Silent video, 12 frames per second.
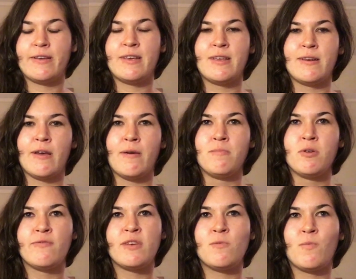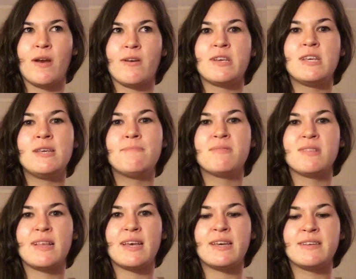in a movie where he
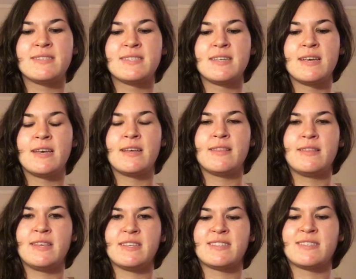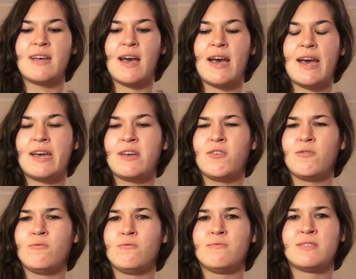plays this guy
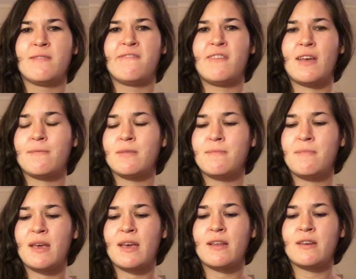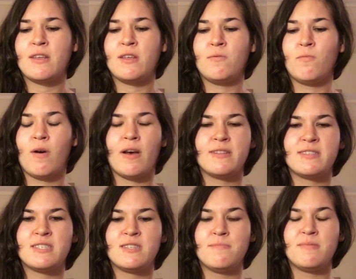who's a family man. He
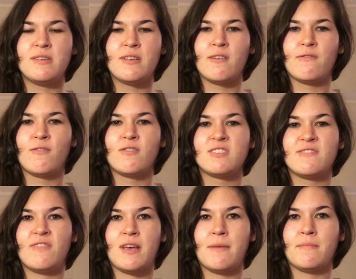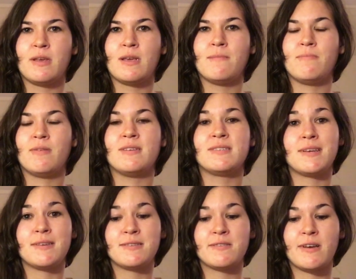wants to be there for his family, but he's
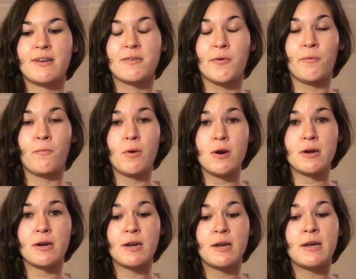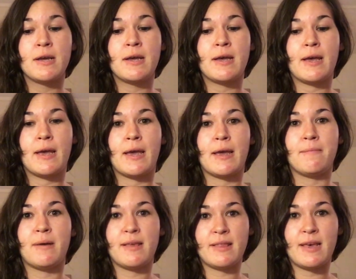also got to go to work, and by